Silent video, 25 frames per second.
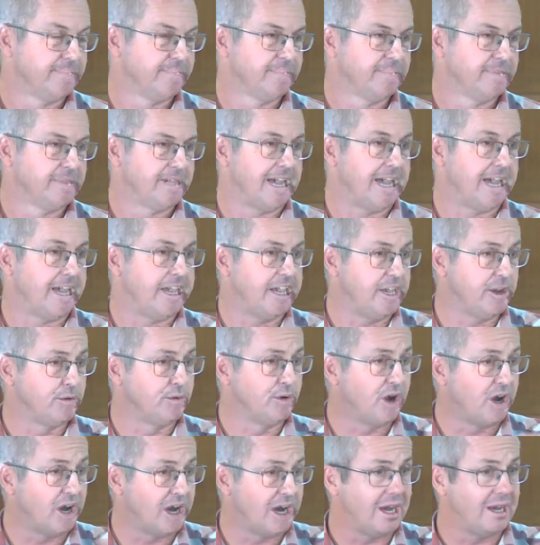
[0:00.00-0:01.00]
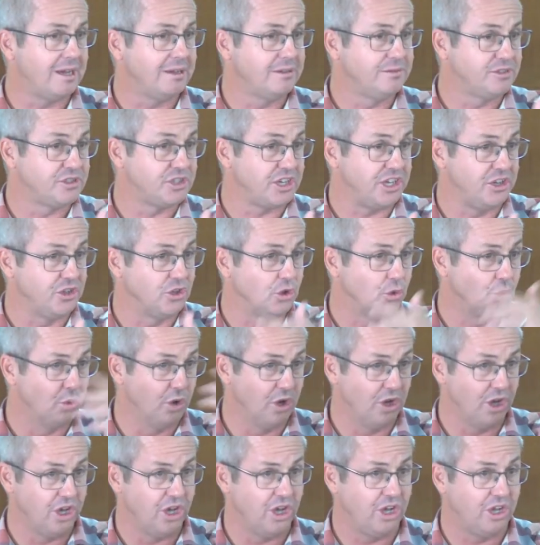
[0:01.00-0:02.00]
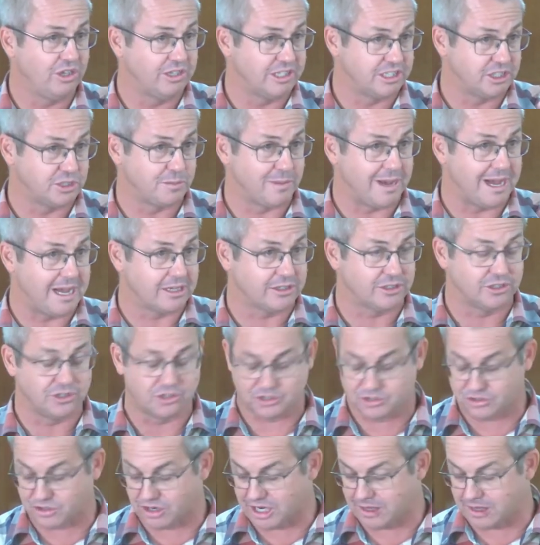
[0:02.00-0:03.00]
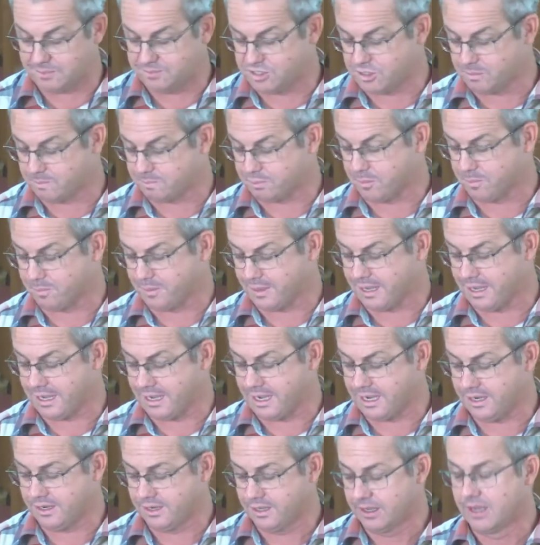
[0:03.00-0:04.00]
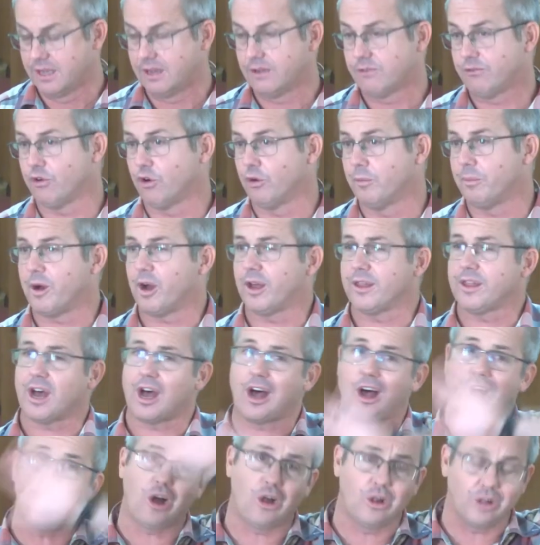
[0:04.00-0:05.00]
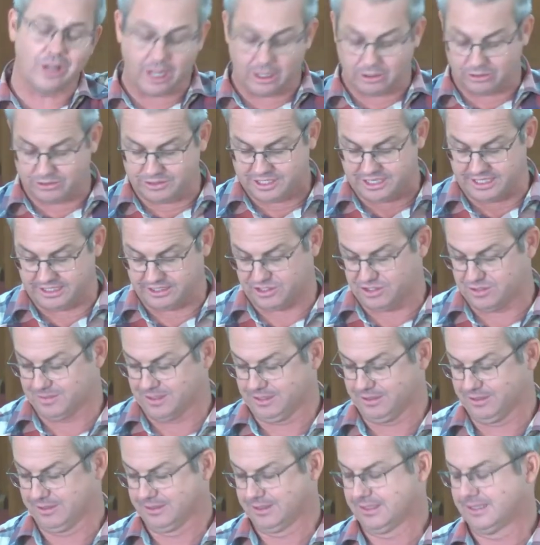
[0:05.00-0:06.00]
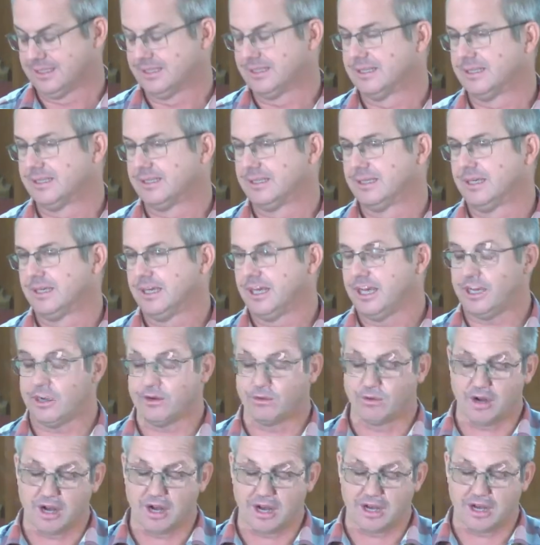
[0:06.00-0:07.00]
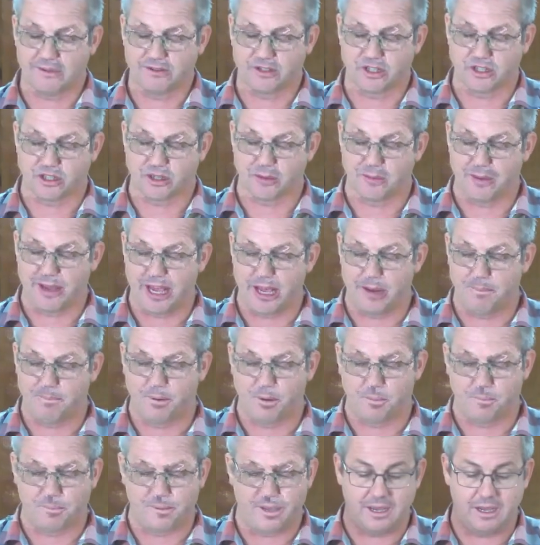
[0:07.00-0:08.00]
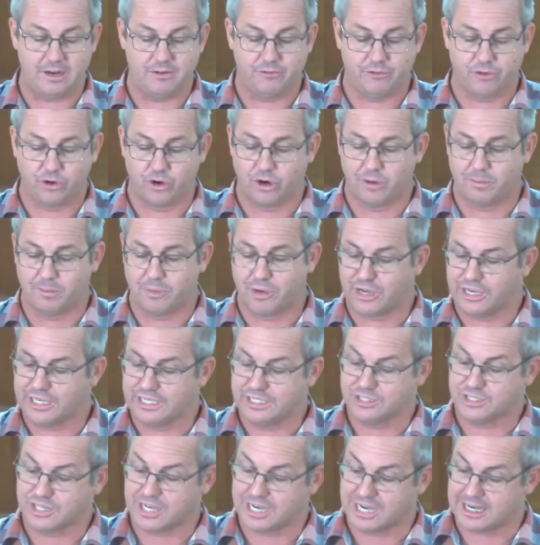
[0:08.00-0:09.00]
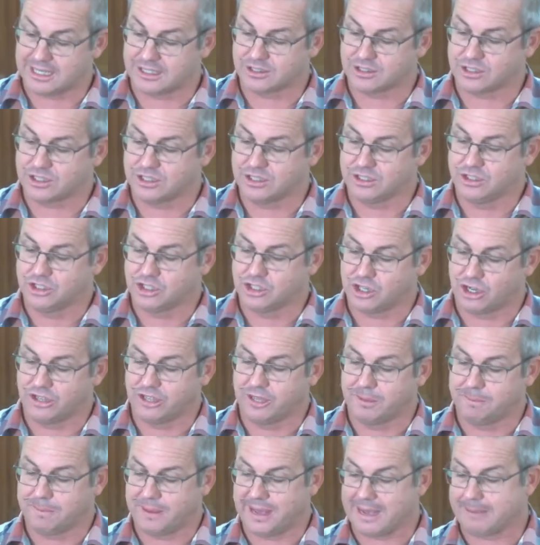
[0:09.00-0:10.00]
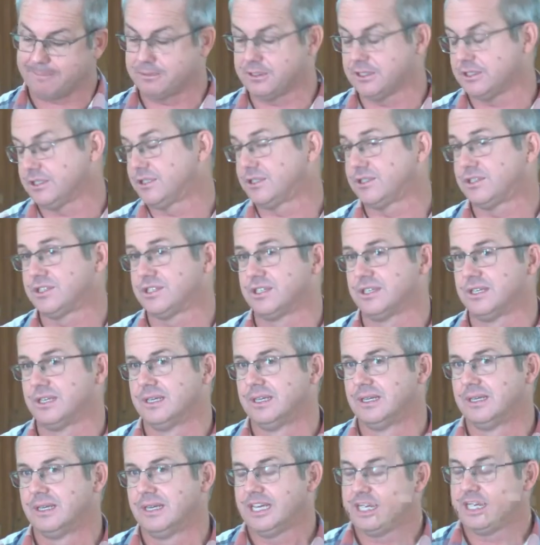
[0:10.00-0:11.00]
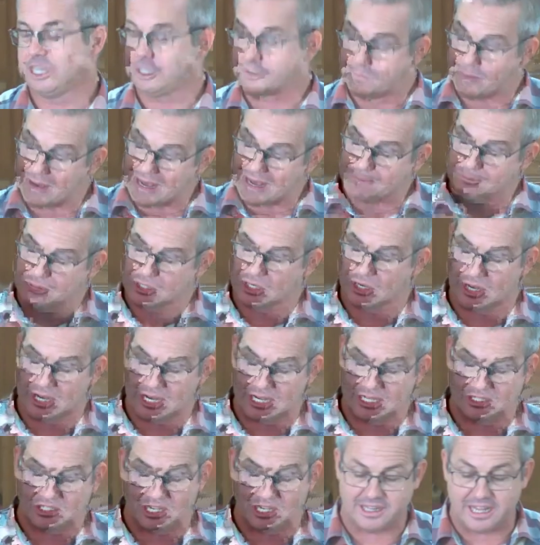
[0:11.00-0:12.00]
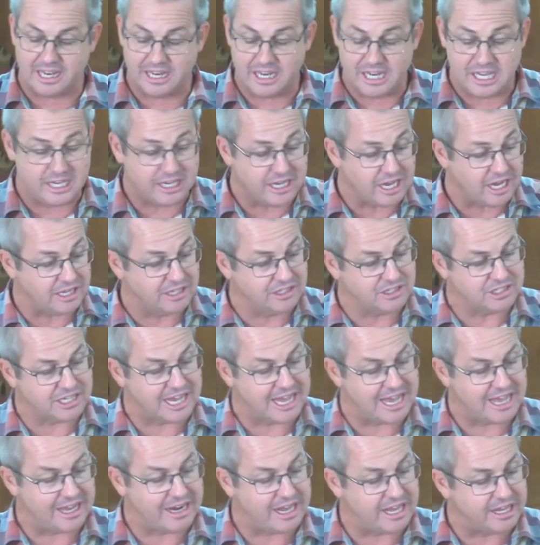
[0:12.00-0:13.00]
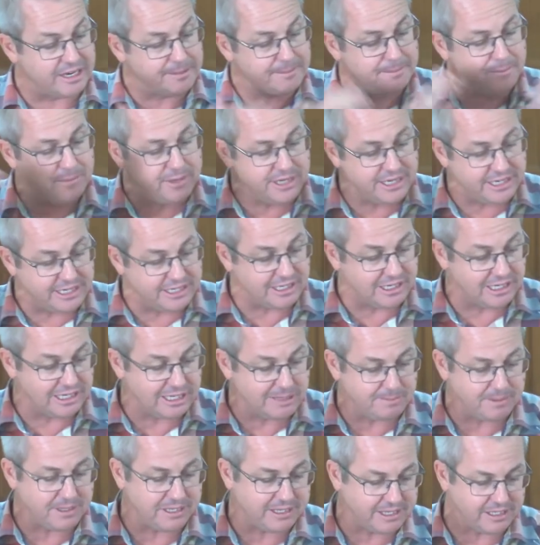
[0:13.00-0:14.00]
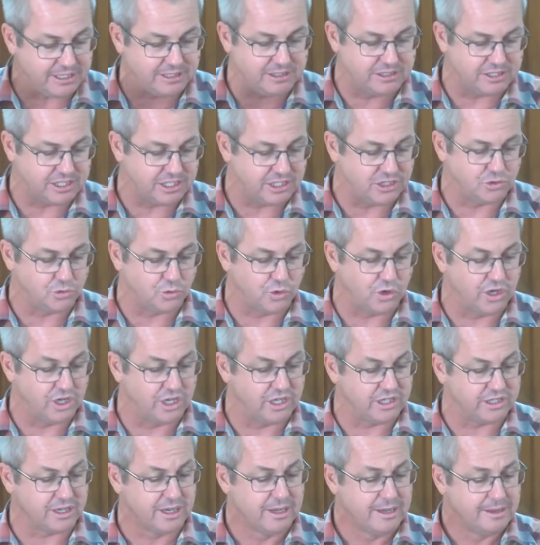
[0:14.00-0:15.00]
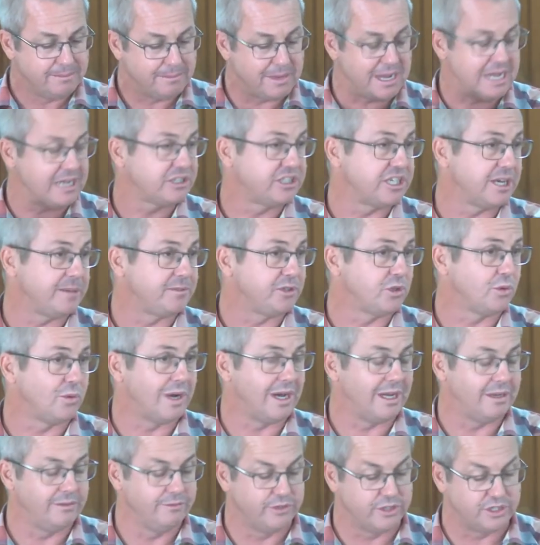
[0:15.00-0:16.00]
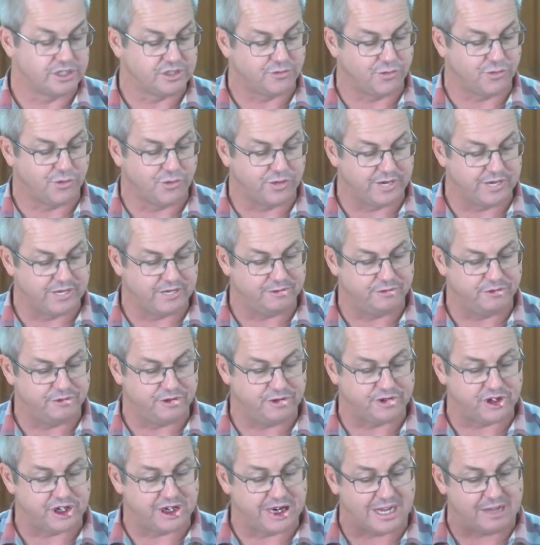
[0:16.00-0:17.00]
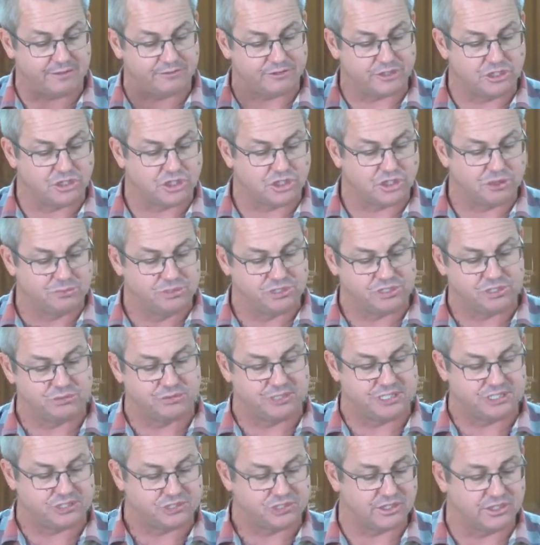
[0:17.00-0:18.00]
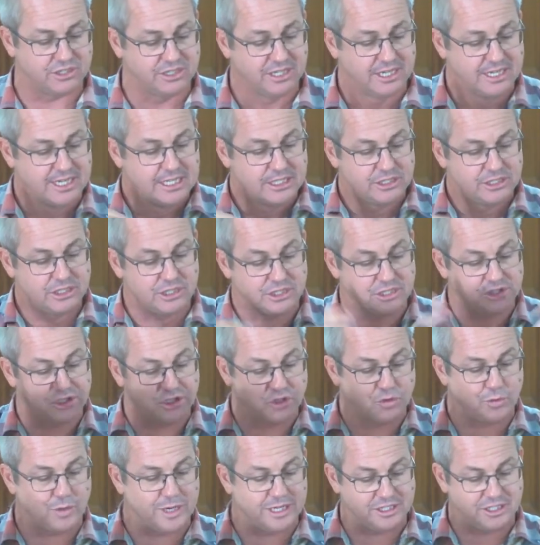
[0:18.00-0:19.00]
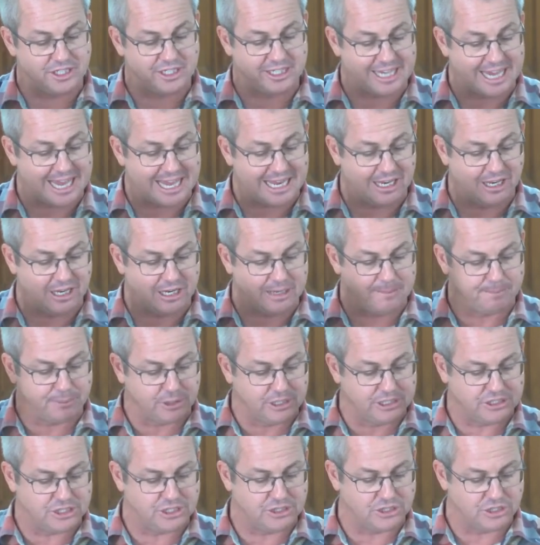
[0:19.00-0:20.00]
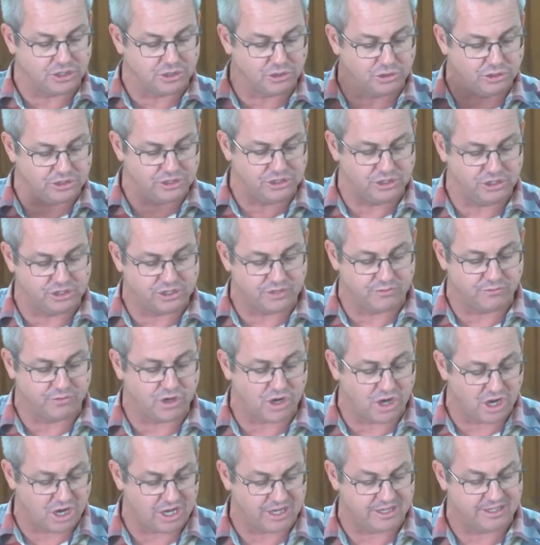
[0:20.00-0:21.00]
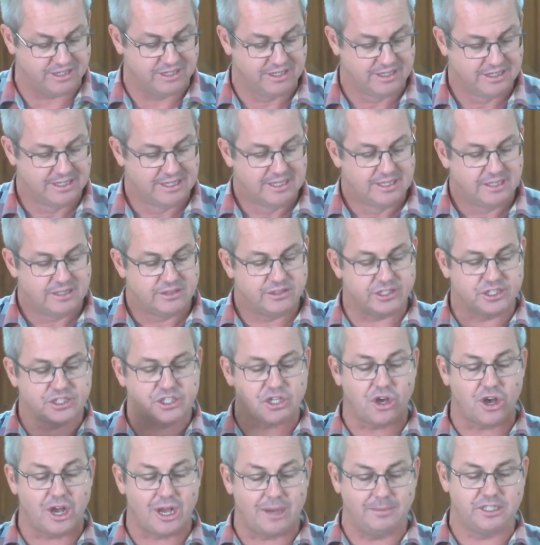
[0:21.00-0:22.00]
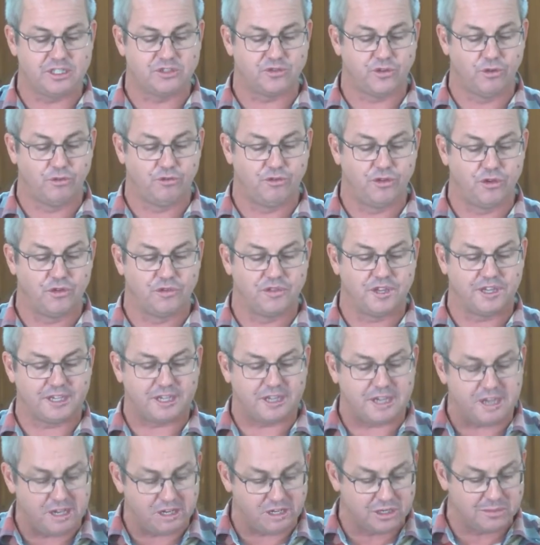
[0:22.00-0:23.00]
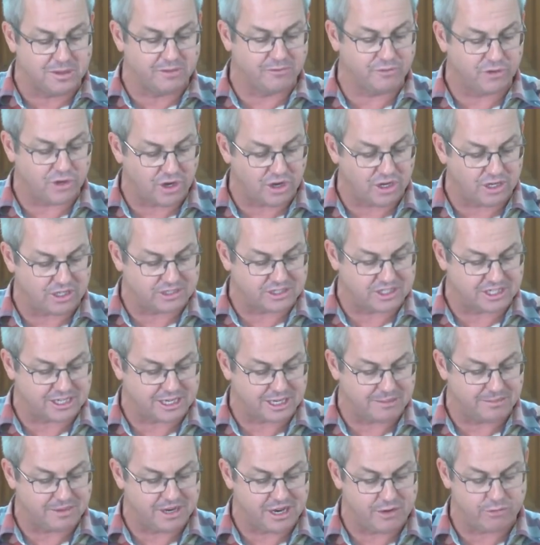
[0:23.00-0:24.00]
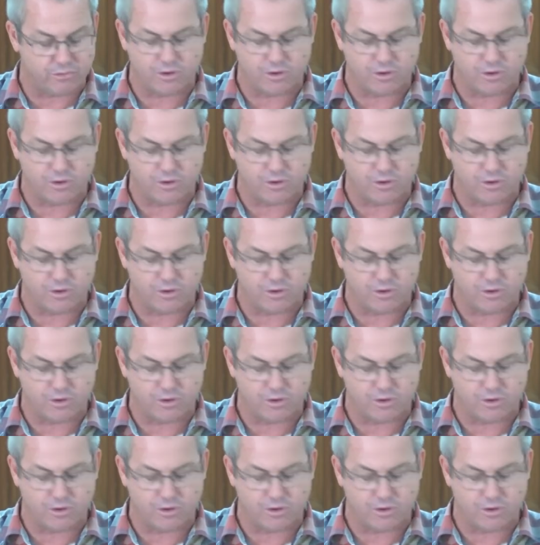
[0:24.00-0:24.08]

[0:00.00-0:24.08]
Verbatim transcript: Uh, he arrives in the world, as Mark describes it, prepared for by the whole Old Testament. He arrives as a man prepared for by his cousin, John the Baptist. He's baptized and then he goes out and immediately begins his work. Mark chapter 1 verse 14 and 15. After John was arrested, Jesus went to Galilee preaching the good news of God. The time is fulfilled. The kingdom of God has come near.